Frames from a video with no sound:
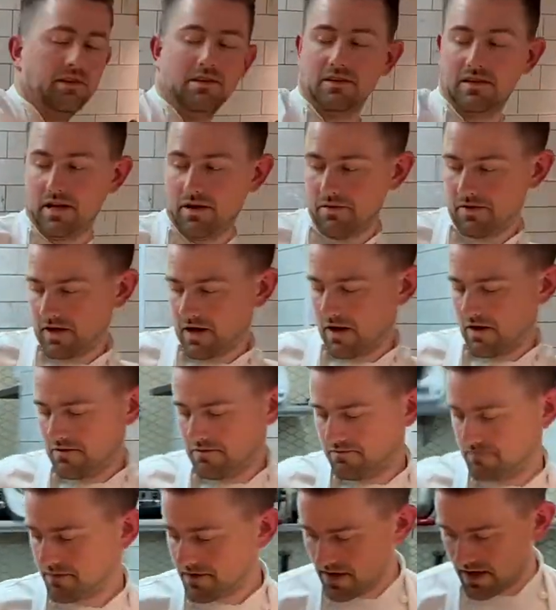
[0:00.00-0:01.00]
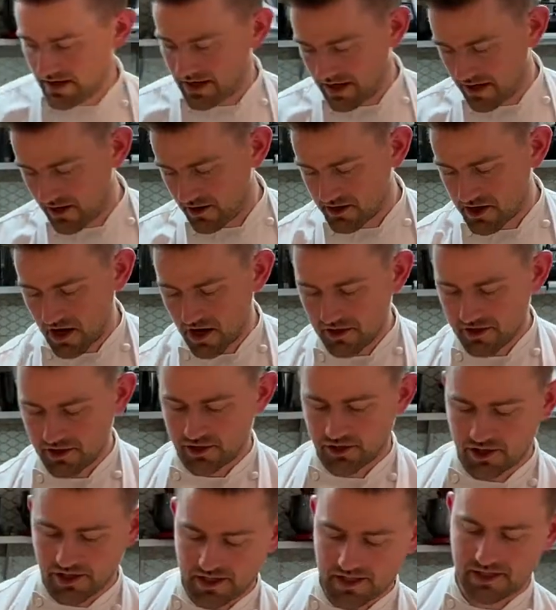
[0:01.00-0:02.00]
there. There we go. And then our
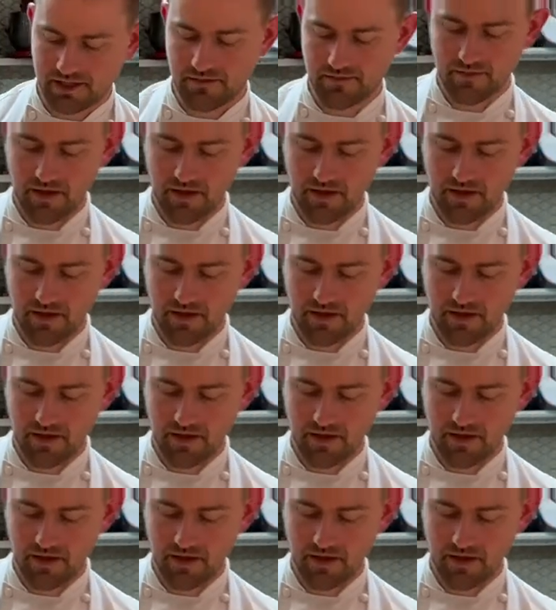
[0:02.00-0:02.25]
garnishes,